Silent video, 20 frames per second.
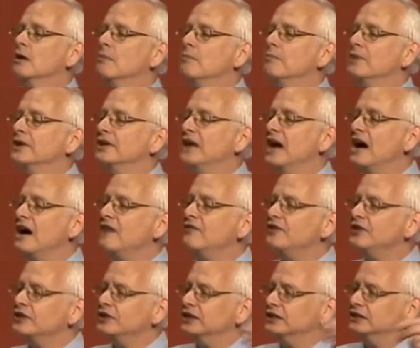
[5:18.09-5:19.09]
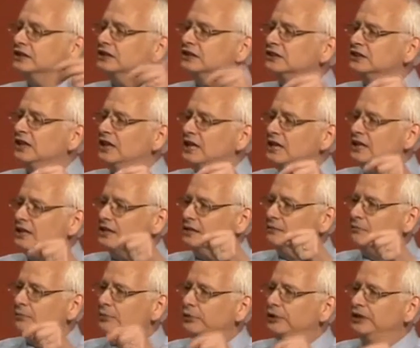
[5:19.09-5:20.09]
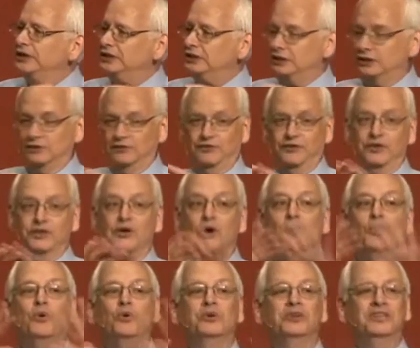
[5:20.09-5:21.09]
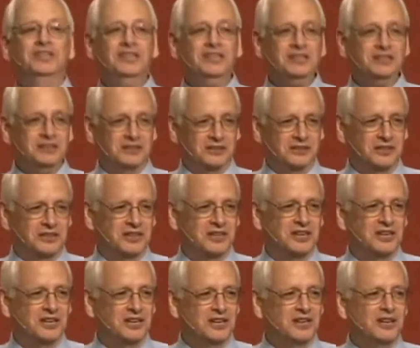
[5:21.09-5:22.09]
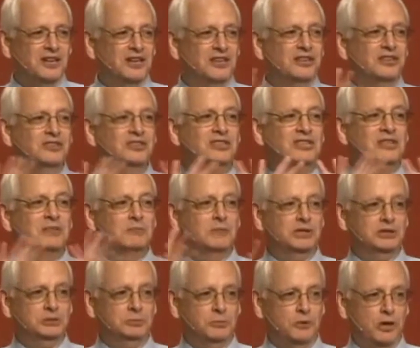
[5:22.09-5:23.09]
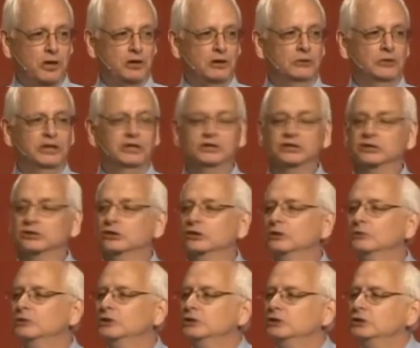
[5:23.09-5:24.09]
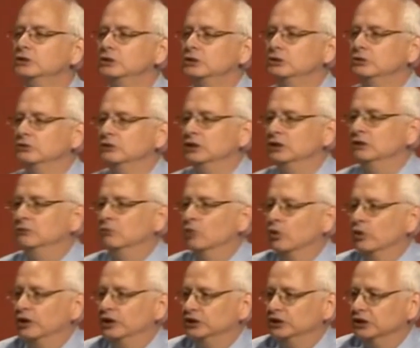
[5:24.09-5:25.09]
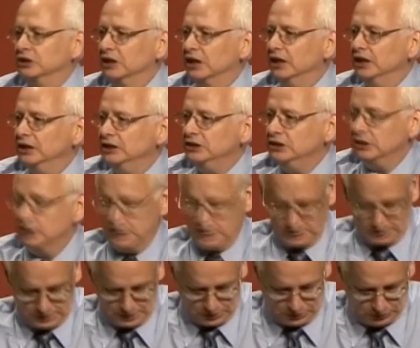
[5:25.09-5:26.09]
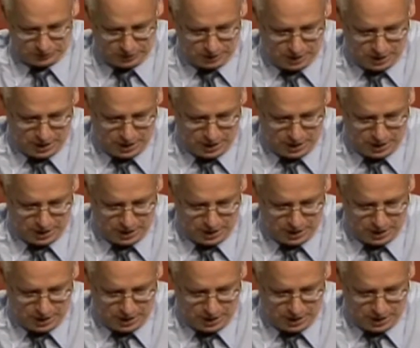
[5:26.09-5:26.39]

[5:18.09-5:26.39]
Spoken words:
But now if they're going to stay and preach for the whole year, you need a much broader range of sermons, you need more education, etc.